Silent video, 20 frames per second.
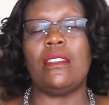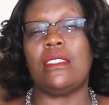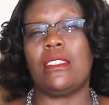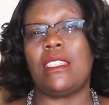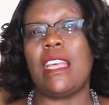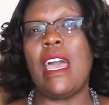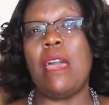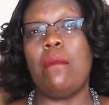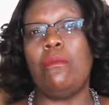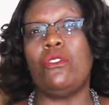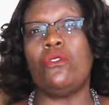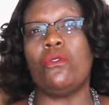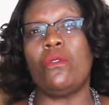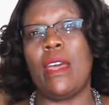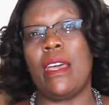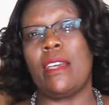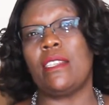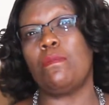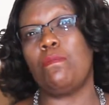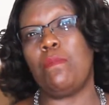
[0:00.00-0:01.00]
time to
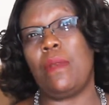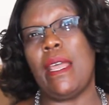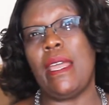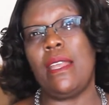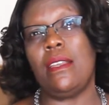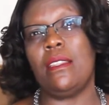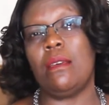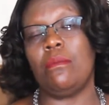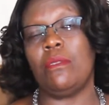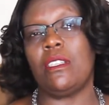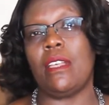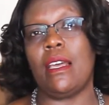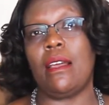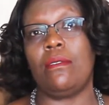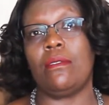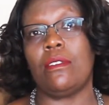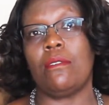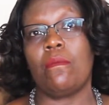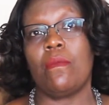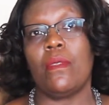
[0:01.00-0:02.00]
explain
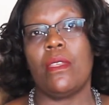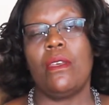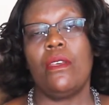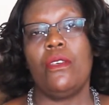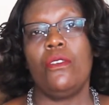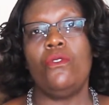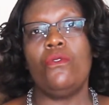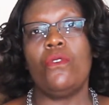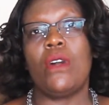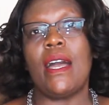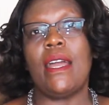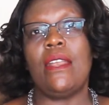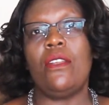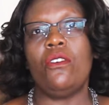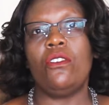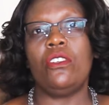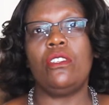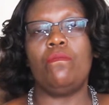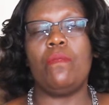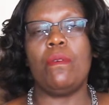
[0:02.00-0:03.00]
themselves, you
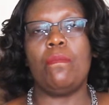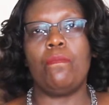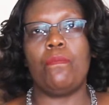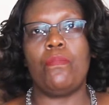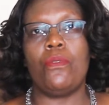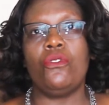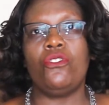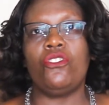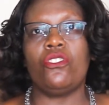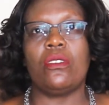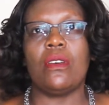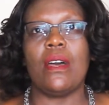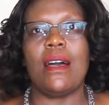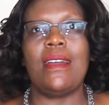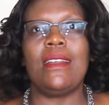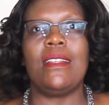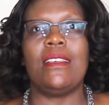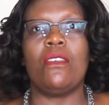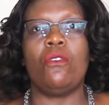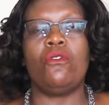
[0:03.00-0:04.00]
cannot be pushed
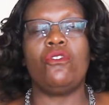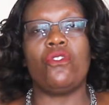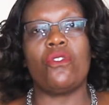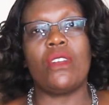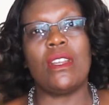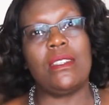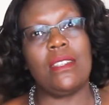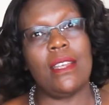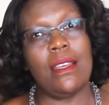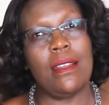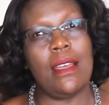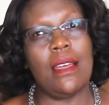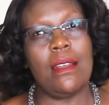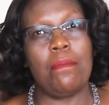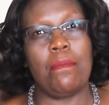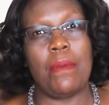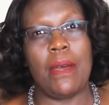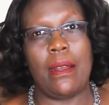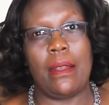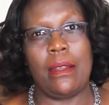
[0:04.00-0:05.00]
under the authoritarian
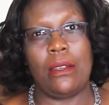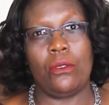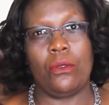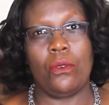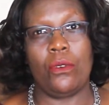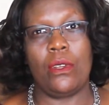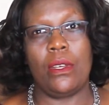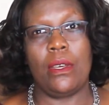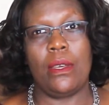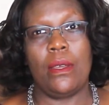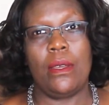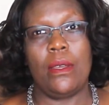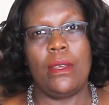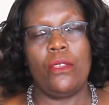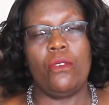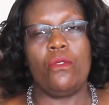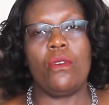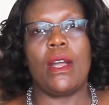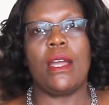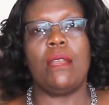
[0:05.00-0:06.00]
parenthood.
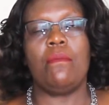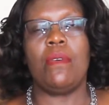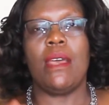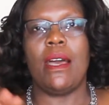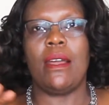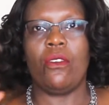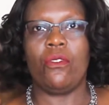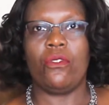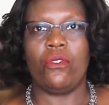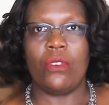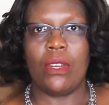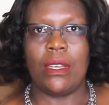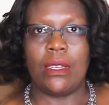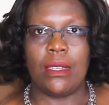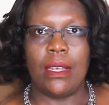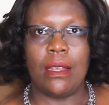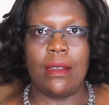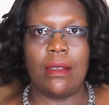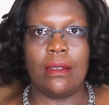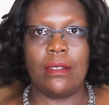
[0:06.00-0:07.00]
You can be an
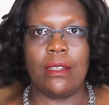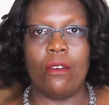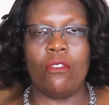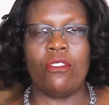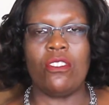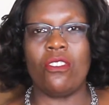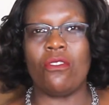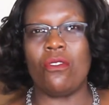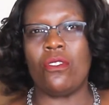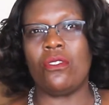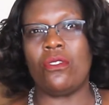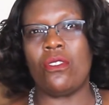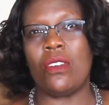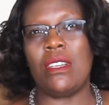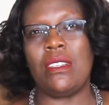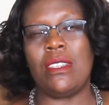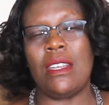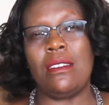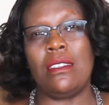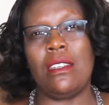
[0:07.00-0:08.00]

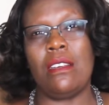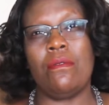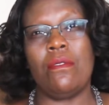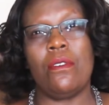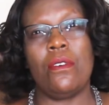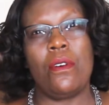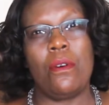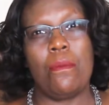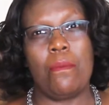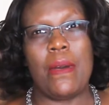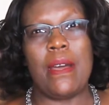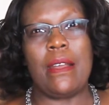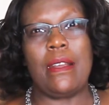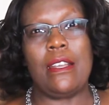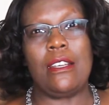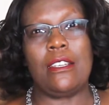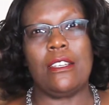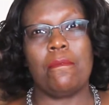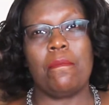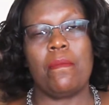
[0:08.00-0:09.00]
authoritative
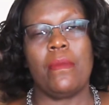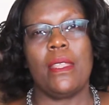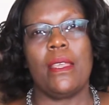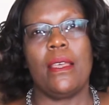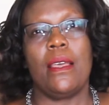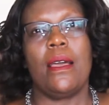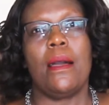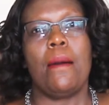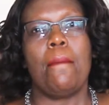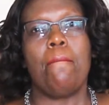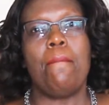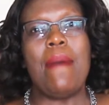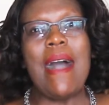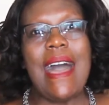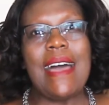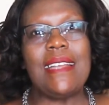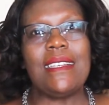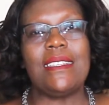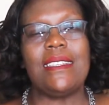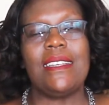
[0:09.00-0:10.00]
parent.
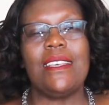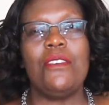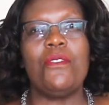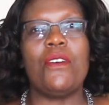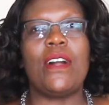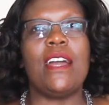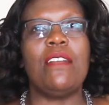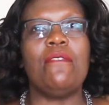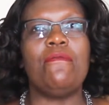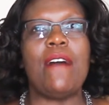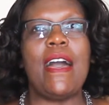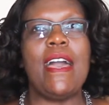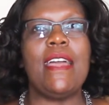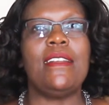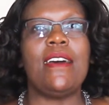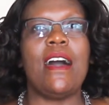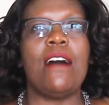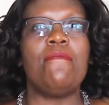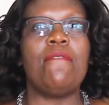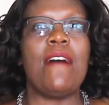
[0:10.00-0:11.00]
But you can
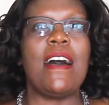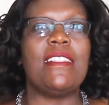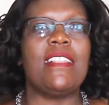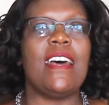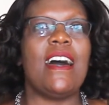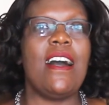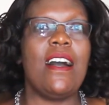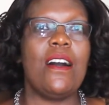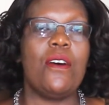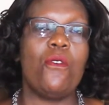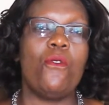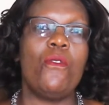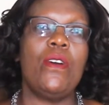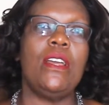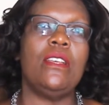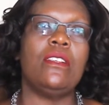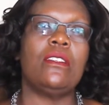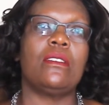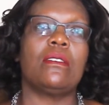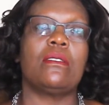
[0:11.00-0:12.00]
find a father who
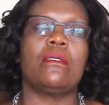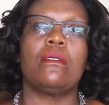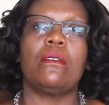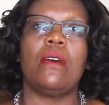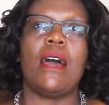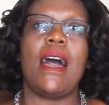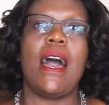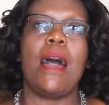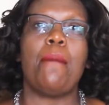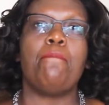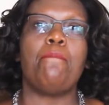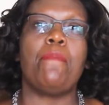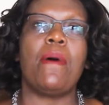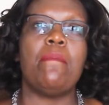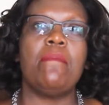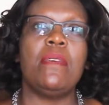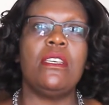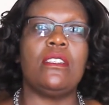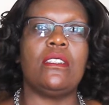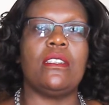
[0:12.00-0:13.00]
is
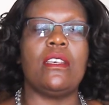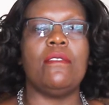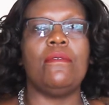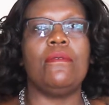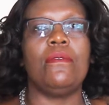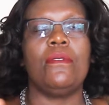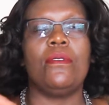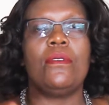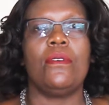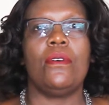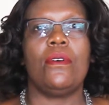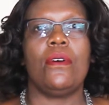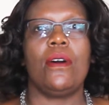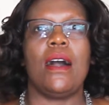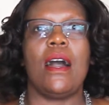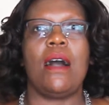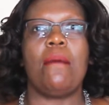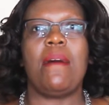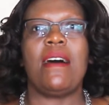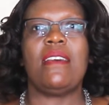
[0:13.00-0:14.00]
permissive,
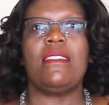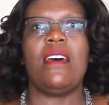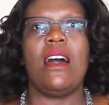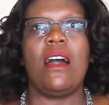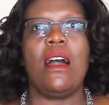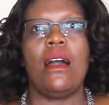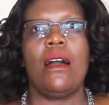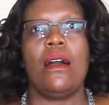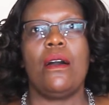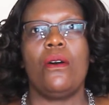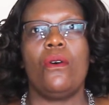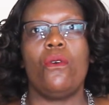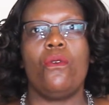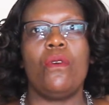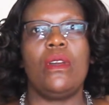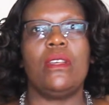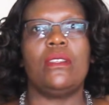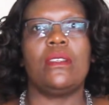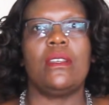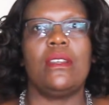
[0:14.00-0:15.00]
a mother
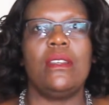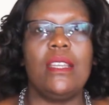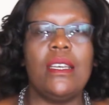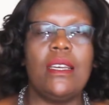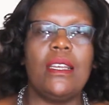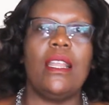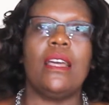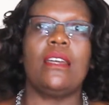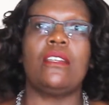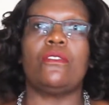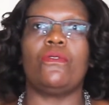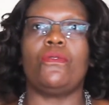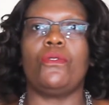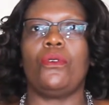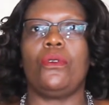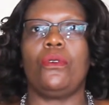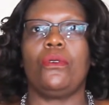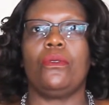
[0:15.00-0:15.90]
who is neglectful.